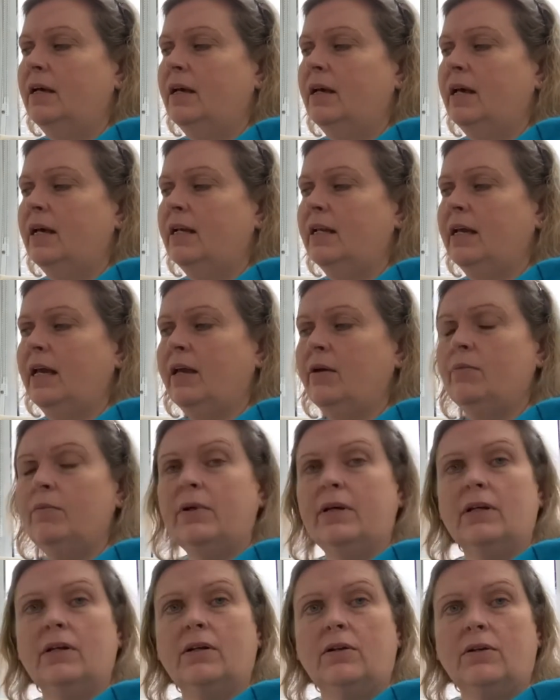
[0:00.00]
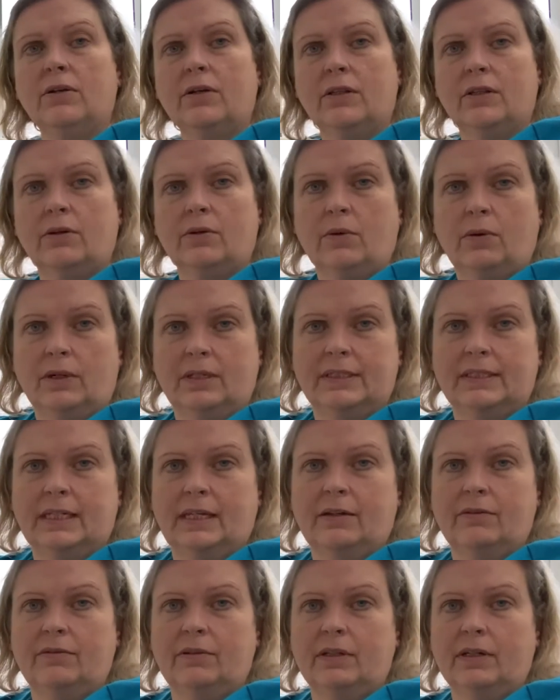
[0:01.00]
And again, we're going to look at the quality
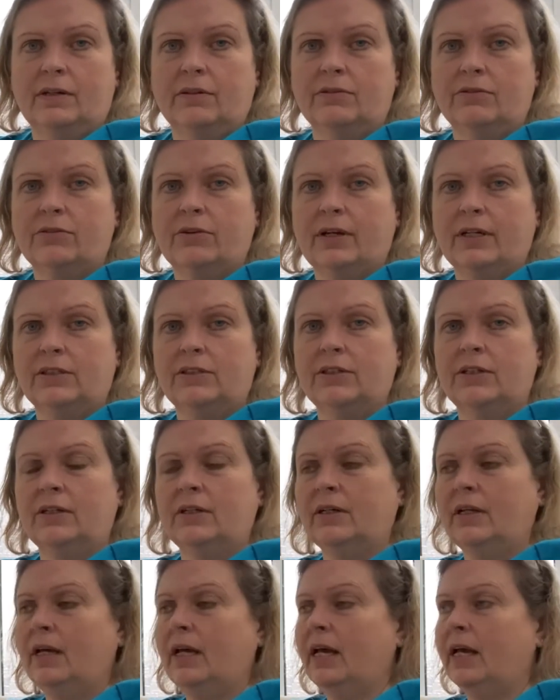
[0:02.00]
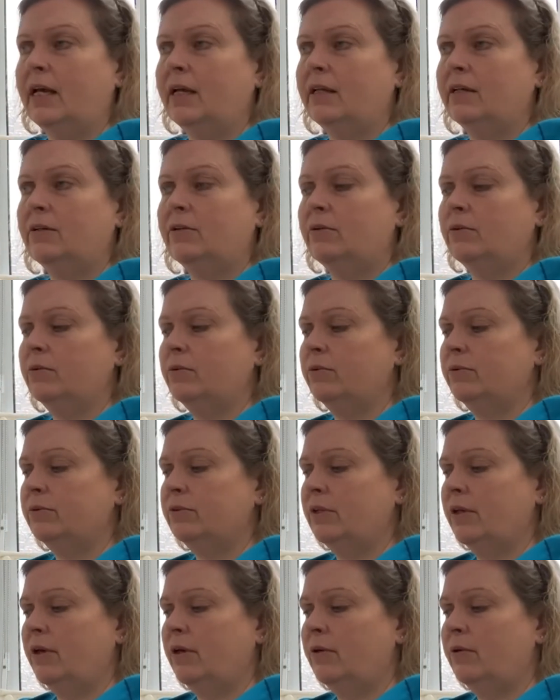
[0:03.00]
of the contraction and
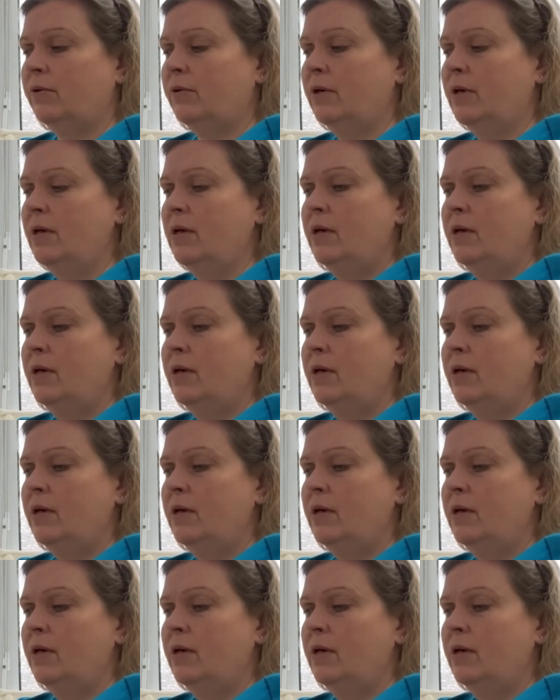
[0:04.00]
also,